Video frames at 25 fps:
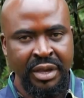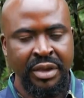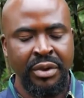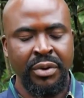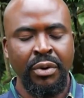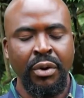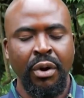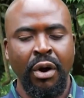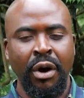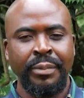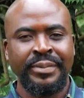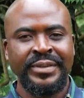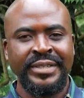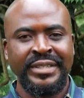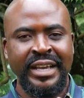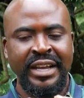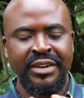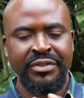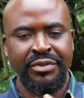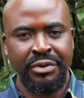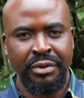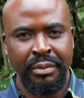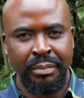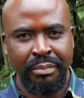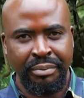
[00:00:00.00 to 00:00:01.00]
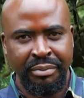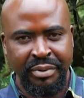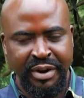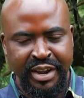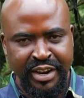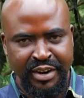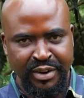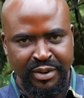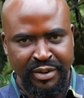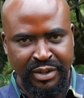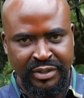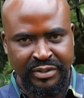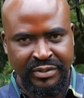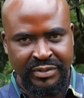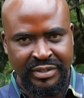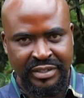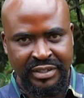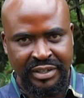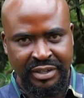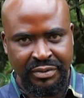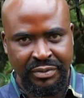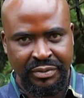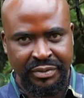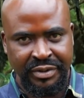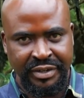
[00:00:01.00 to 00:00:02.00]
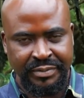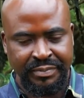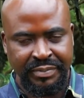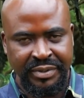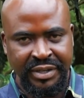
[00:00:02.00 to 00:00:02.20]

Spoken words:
You will upset your brain not to secrete.